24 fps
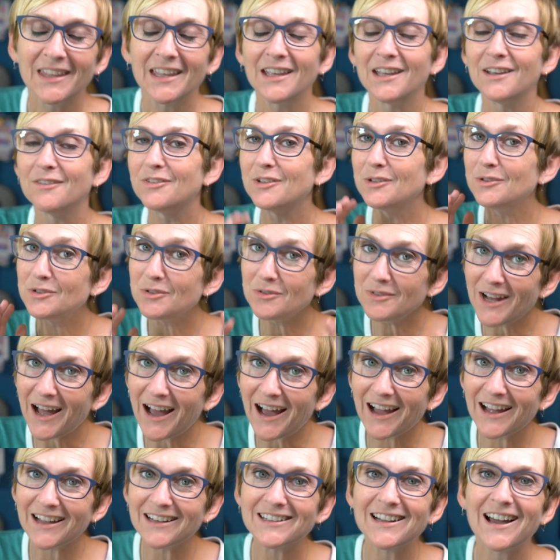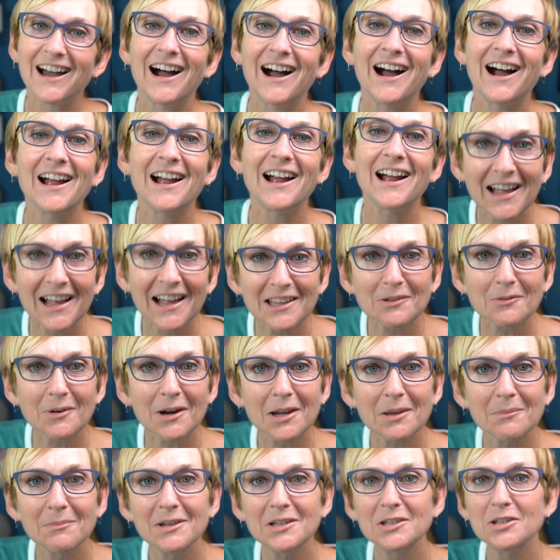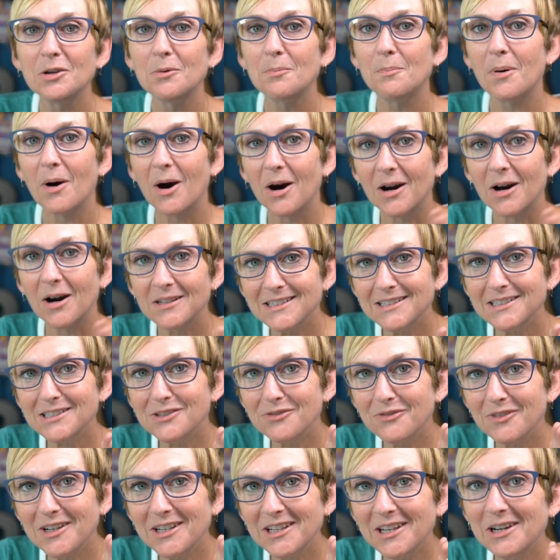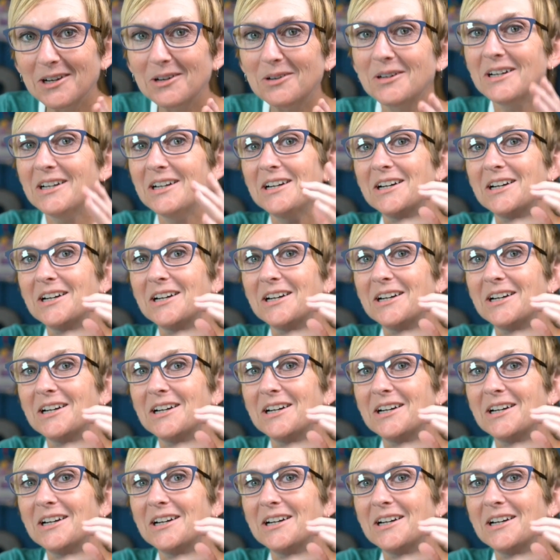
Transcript: If you do not, I highly recommend you pausing this video,